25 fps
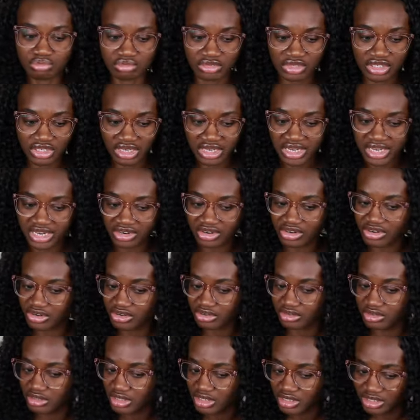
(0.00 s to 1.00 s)
the hair
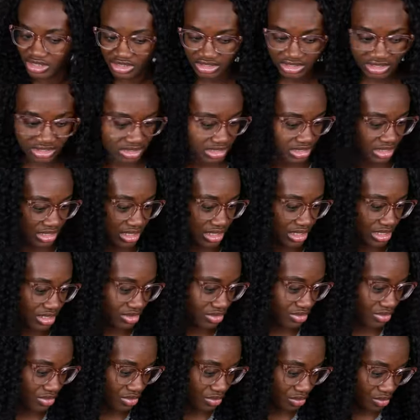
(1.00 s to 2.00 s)
just like
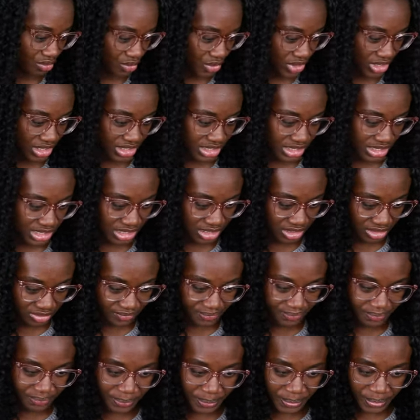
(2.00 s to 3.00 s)
what I did.
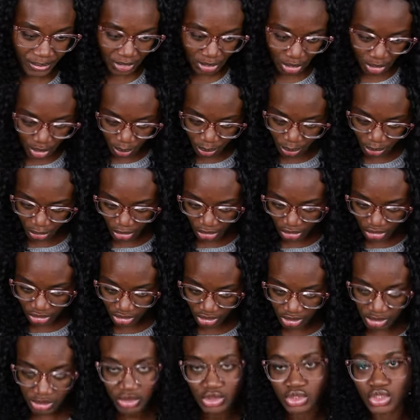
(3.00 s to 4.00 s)
No
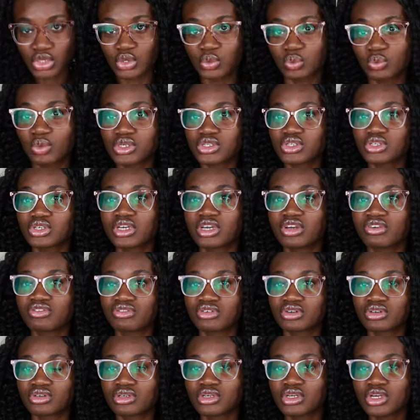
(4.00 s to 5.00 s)
products or
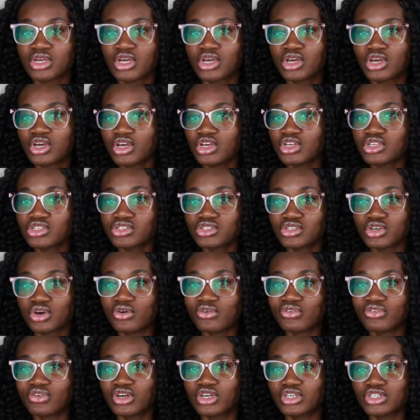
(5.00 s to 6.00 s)
whatsoever. So
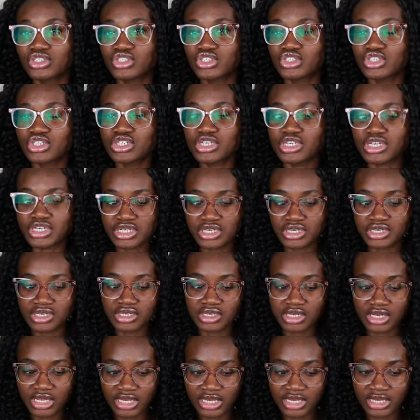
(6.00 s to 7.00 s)
far so
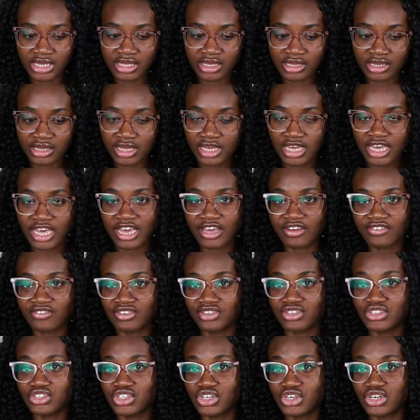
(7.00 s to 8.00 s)
good. Like I
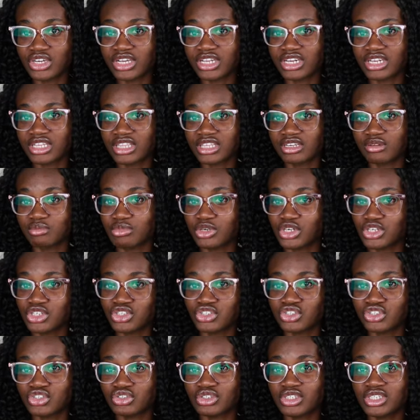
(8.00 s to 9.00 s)
haven't done anything
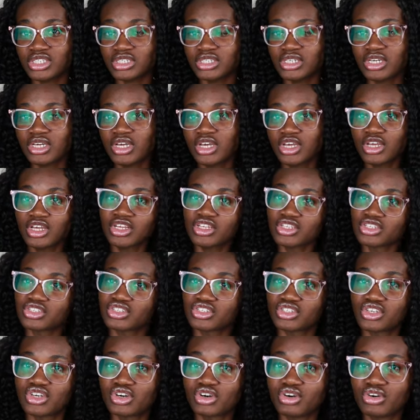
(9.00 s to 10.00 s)
much to it.
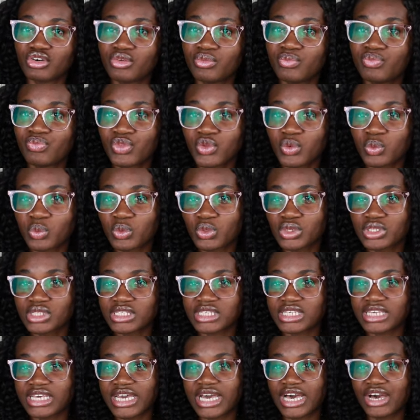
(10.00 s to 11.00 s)
So we'll
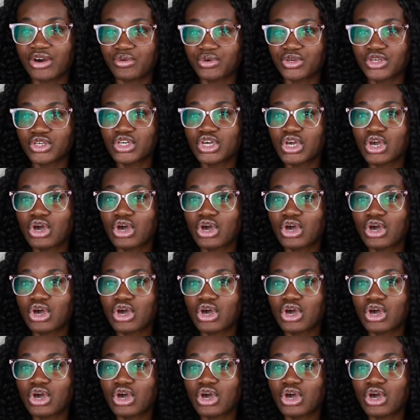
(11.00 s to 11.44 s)
see how it